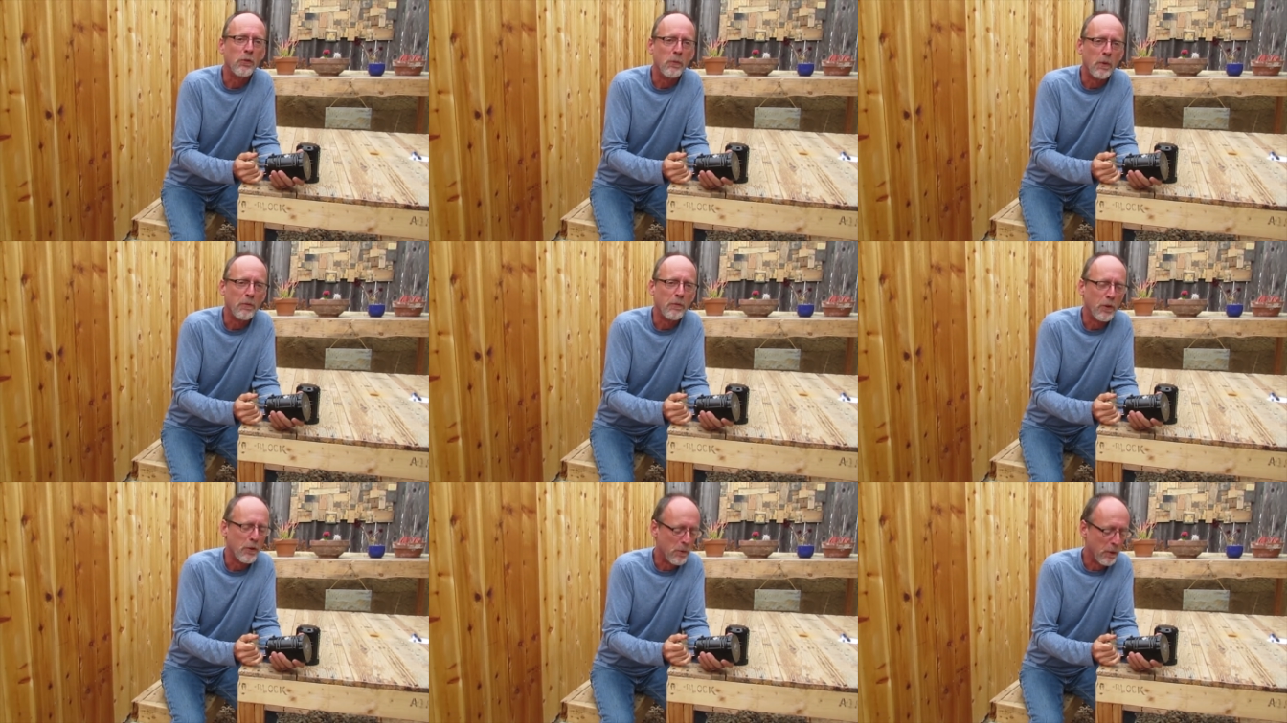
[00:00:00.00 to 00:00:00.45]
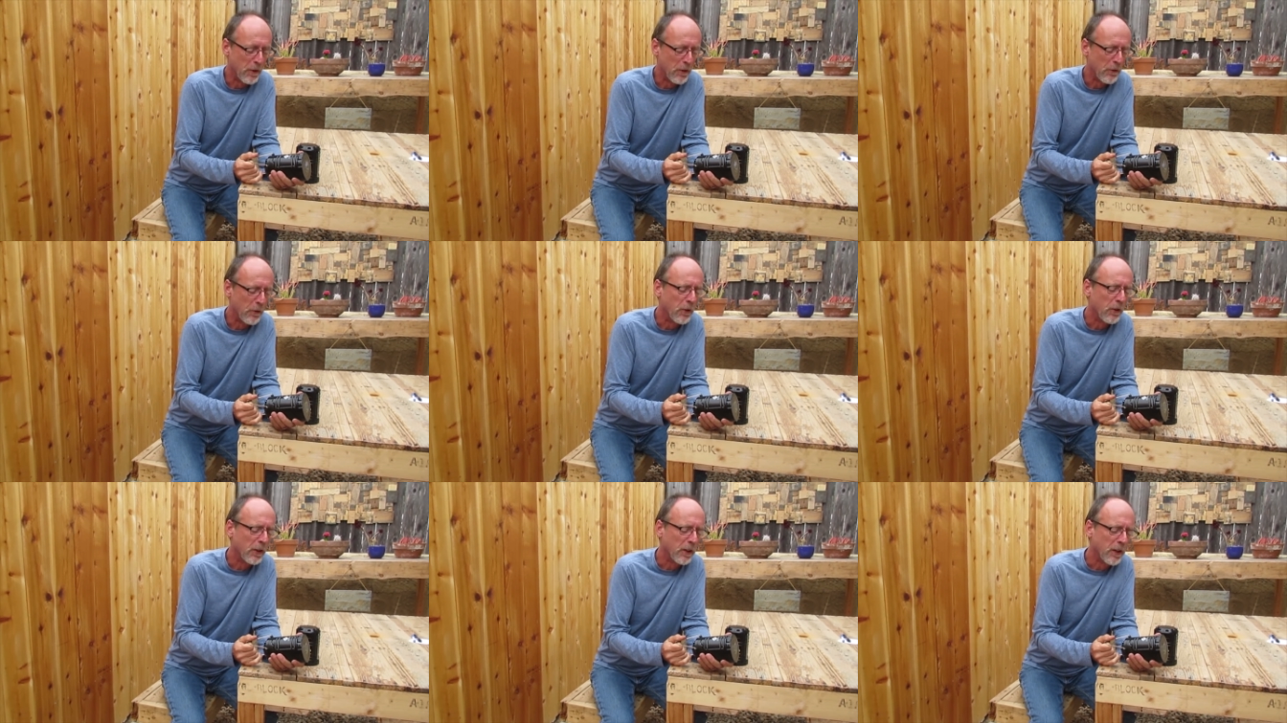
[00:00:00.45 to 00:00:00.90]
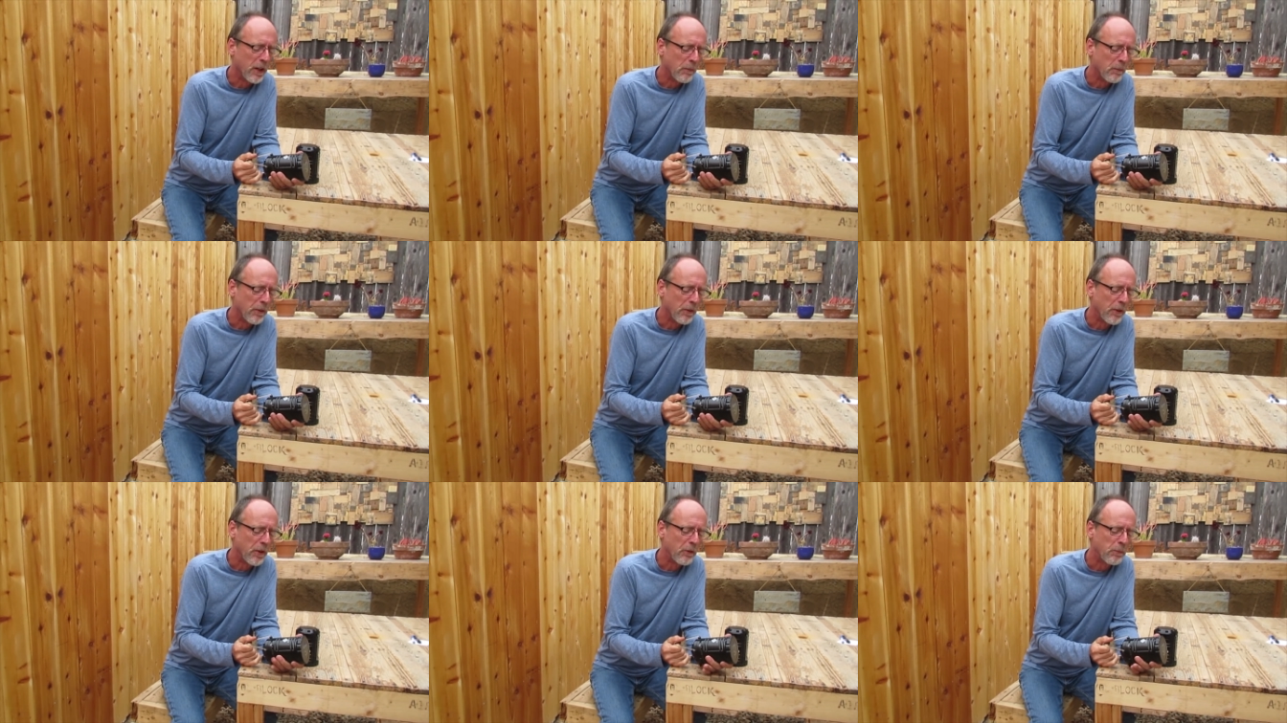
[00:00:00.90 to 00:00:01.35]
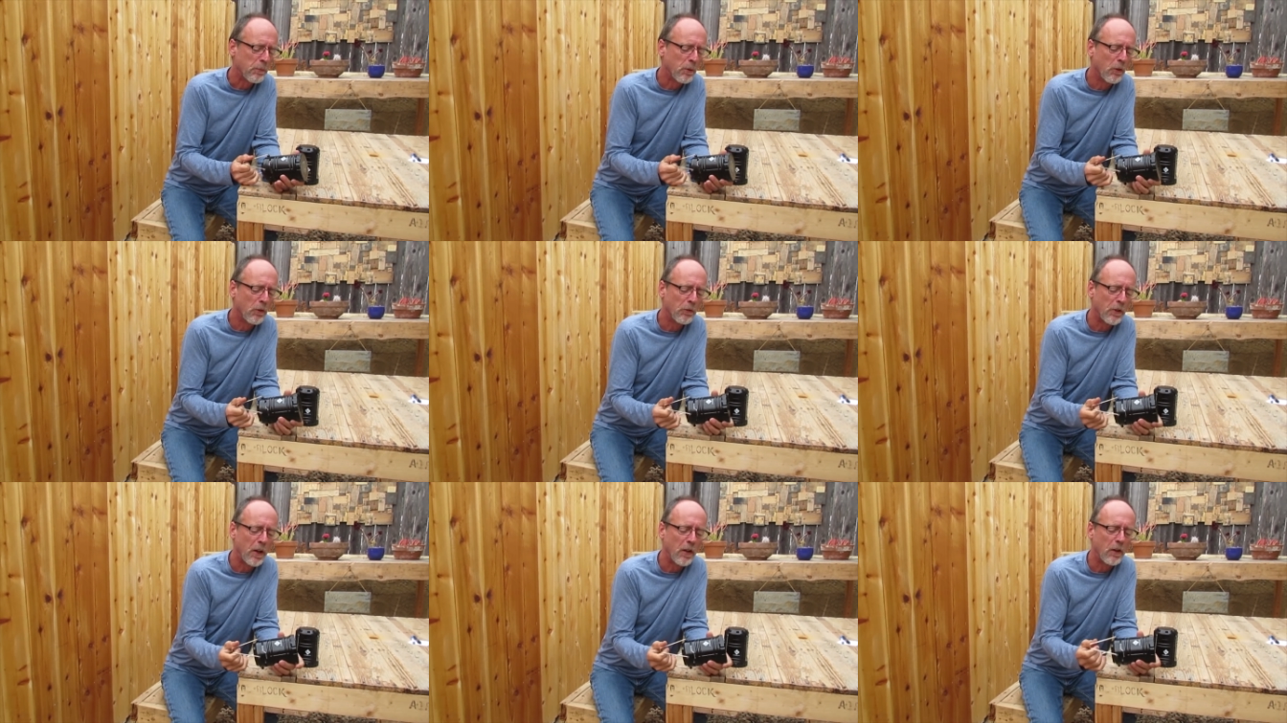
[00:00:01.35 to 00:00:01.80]
in the refrigerator door to get it but this
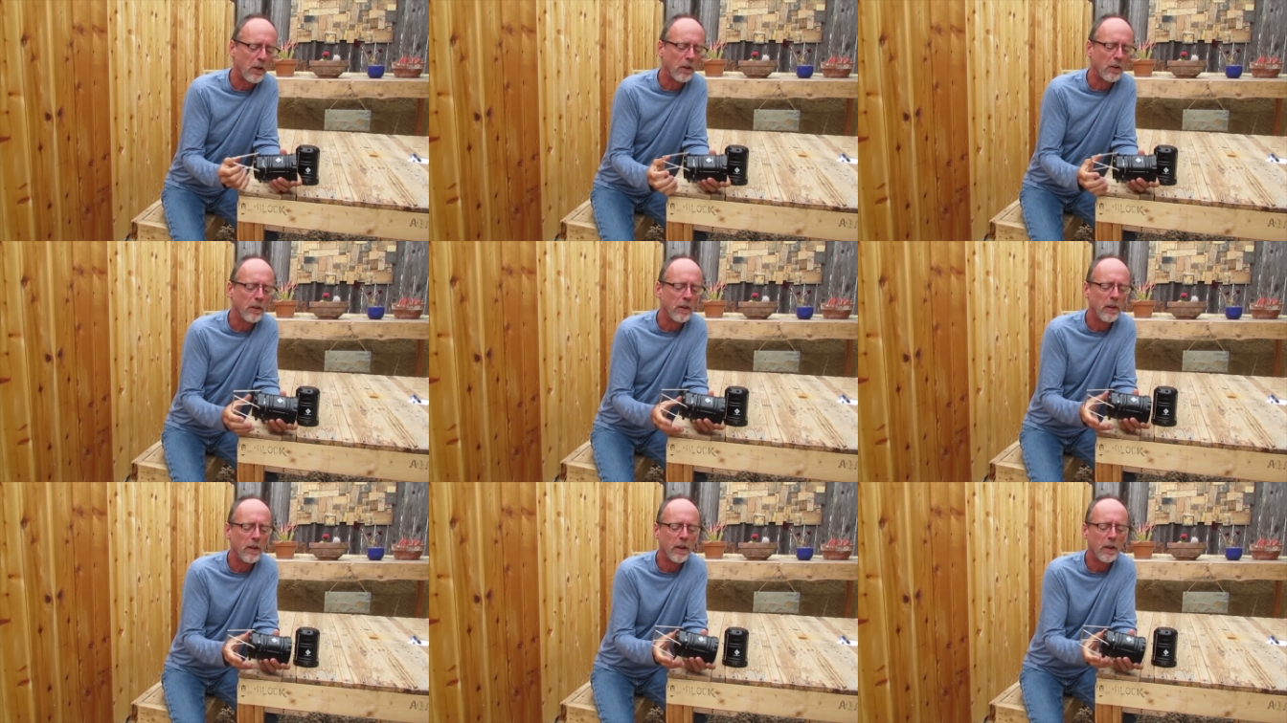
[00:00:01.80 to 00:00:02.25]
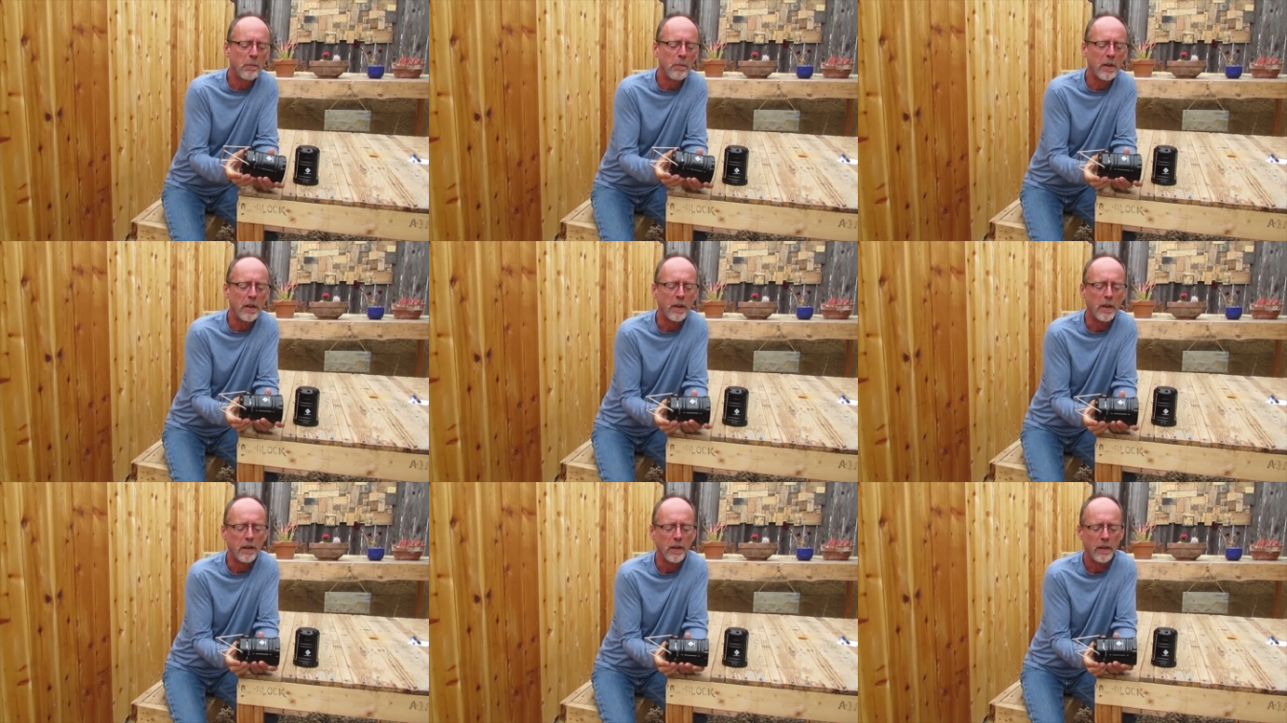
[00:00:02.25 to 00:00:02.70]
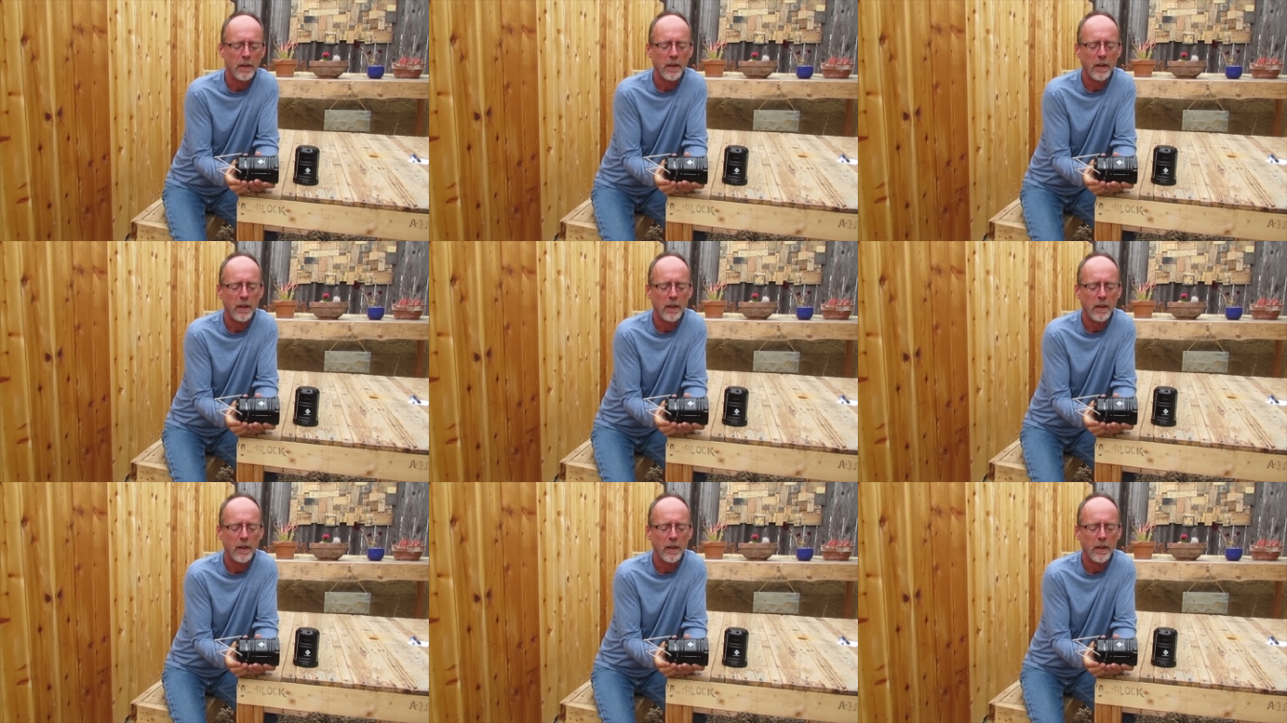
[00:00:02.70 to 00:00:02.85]
pulls out a little bit